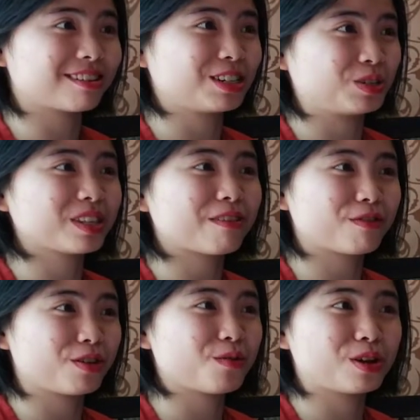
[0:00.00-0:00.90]
gonna do that
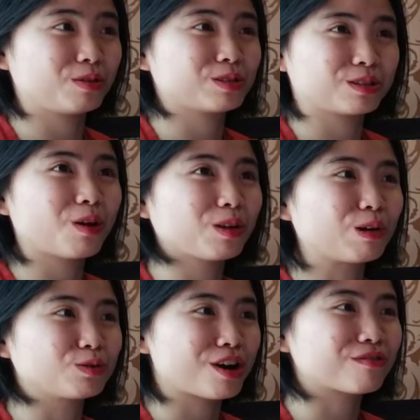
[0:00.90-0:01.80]
for you when you
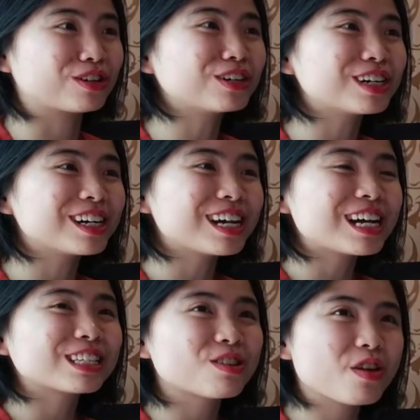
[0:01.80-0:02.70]
solo travel.
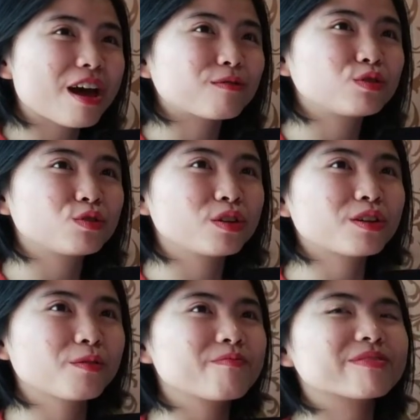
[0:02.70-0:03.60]
So you have to, you
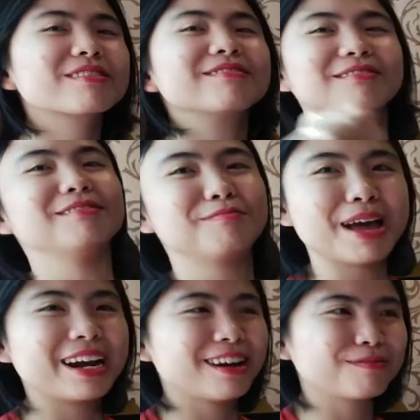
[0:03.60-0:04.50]
know,
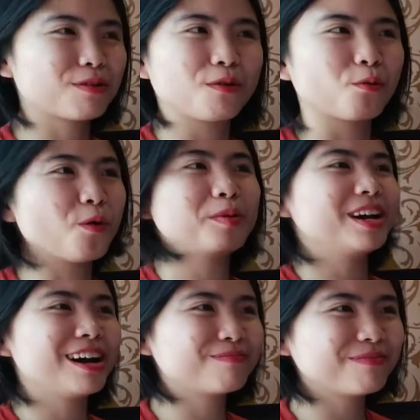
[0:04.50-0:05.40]
man up or
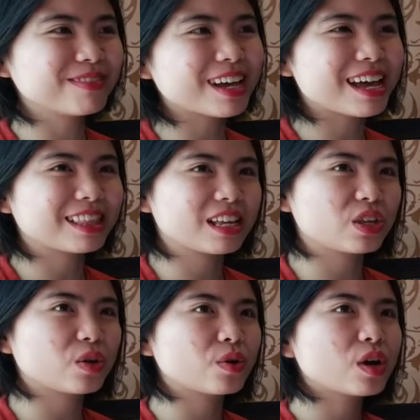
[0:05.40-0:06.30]
woman up, and
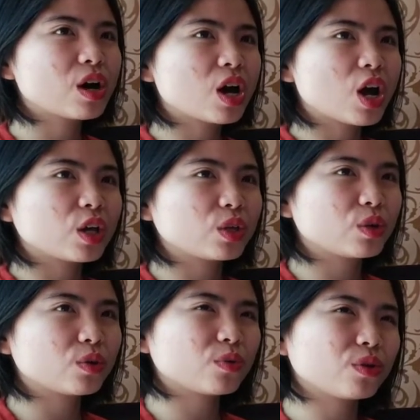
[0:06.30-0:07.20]
then
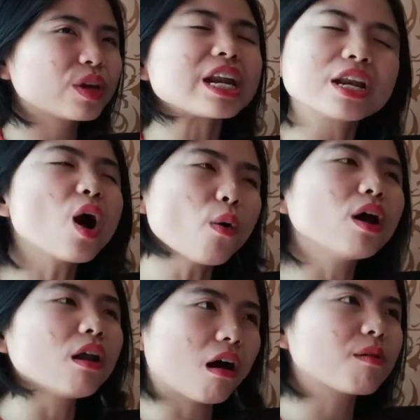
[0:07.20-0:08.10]
you can
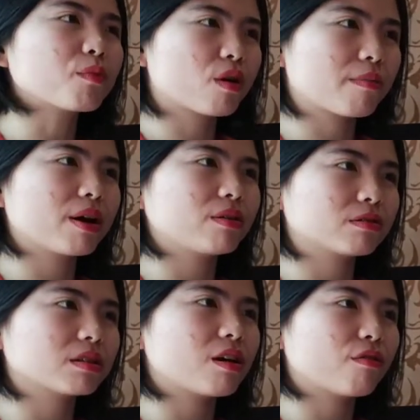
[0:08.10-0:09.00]
know a lot more about
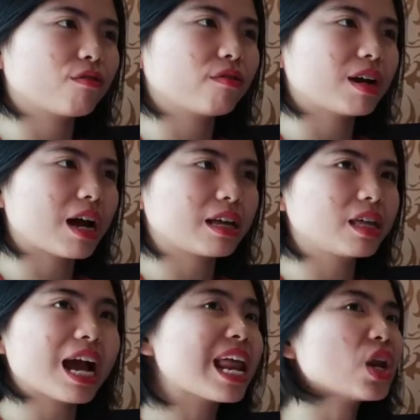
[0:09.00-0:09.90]
yourself. I
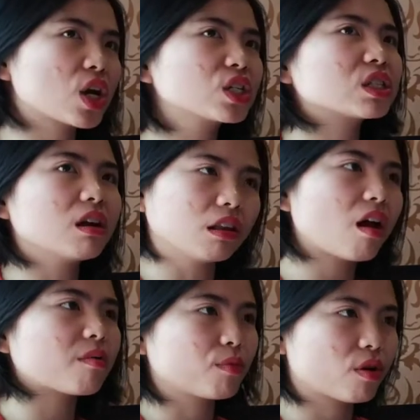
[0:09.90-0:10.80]
think I learned a
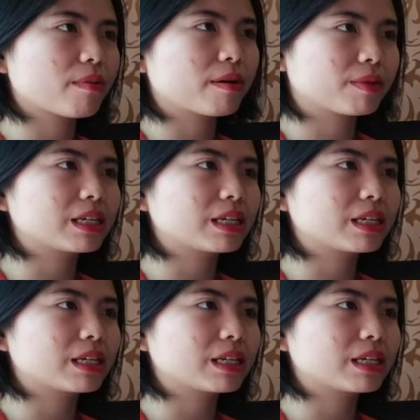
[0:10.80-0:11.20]
lot more about